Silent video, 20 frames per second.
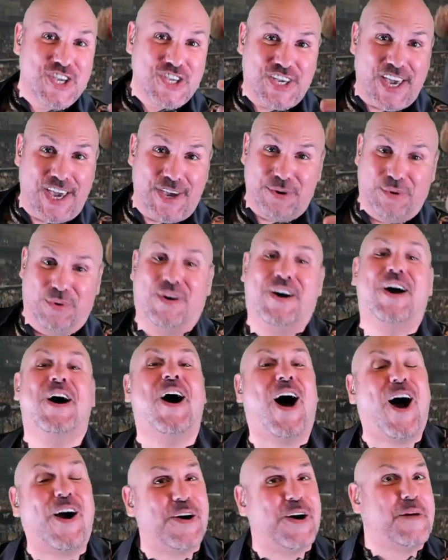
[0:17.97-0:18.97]
You
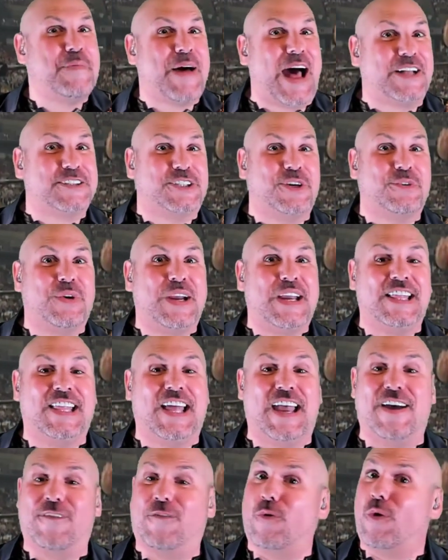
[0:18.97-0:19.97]
are about to
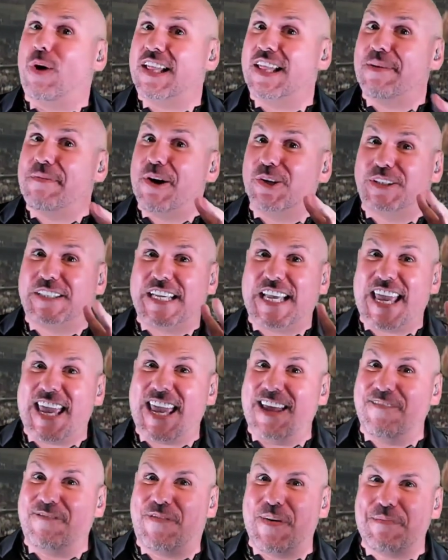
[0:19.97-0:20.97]
relive one of the most
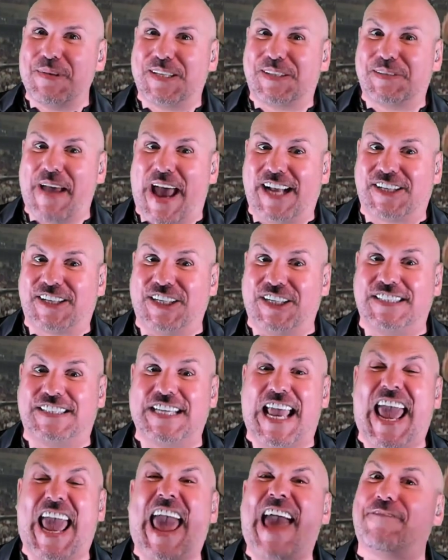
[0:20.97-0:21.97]
infamous
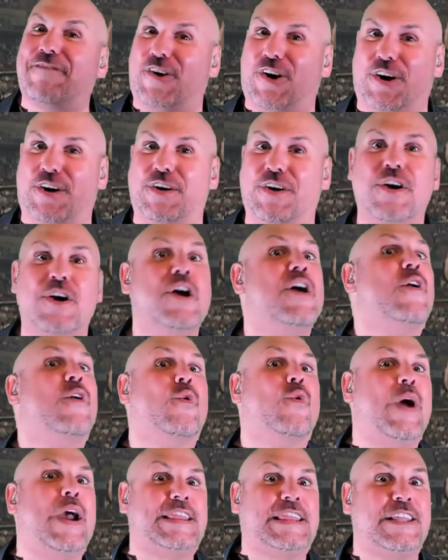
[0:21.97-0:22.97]
matches ever,
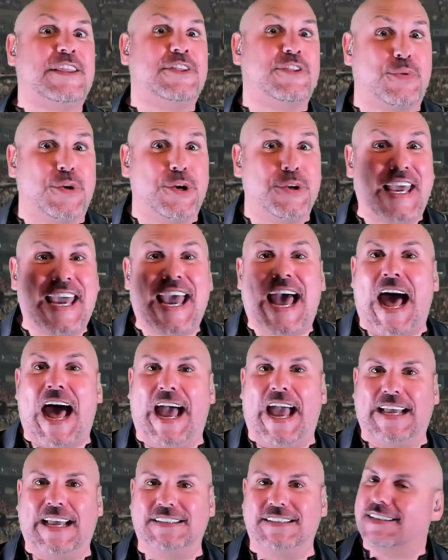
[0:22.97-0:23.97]
with and through the
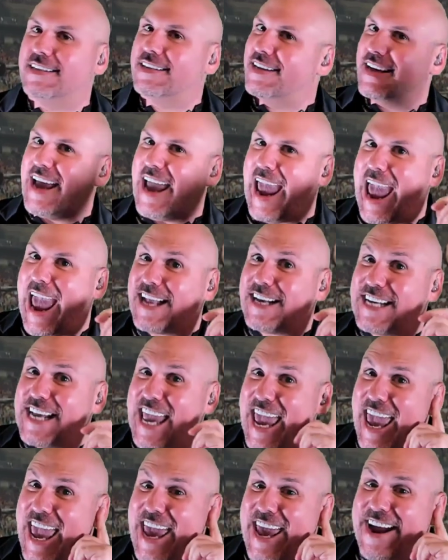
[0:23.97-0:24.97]
eyes and
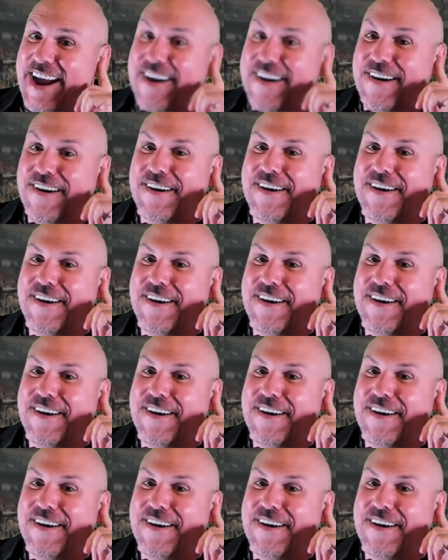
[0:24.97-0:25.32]
ear